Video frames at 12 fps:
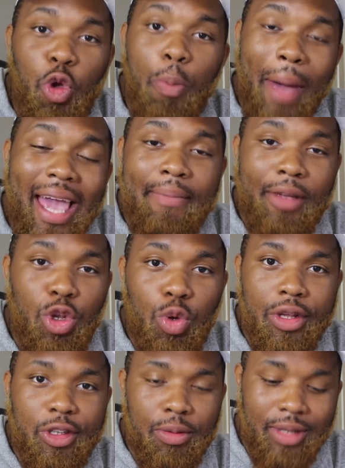You made me do
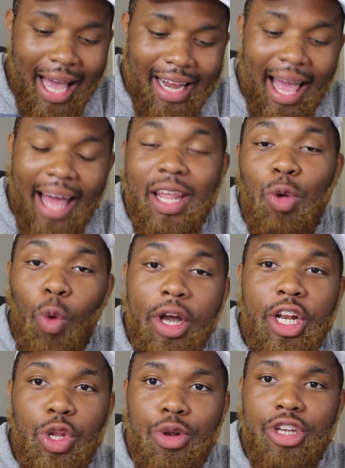this. You know what I'm saying? I, I didn't want
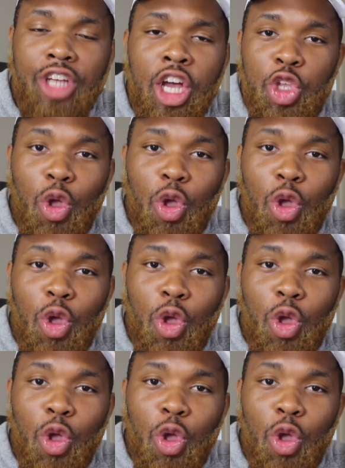to do this.